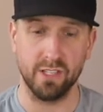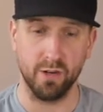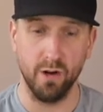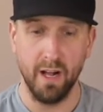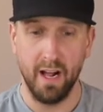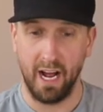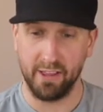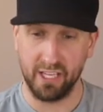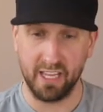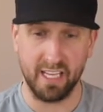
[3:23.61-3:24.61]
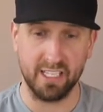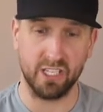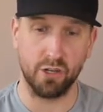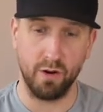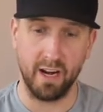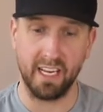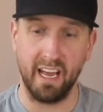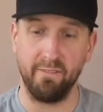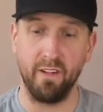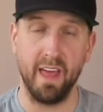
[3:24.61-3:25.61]
So I think that's a great
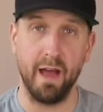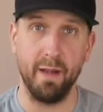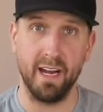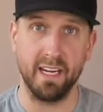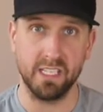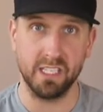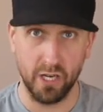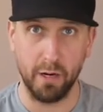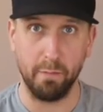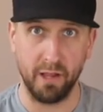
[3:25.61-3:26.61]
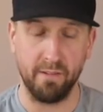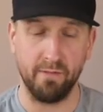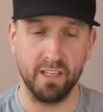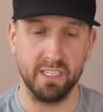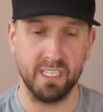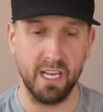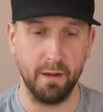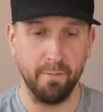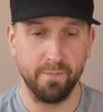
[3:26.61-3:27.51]
get for them, and he's going to play for this team.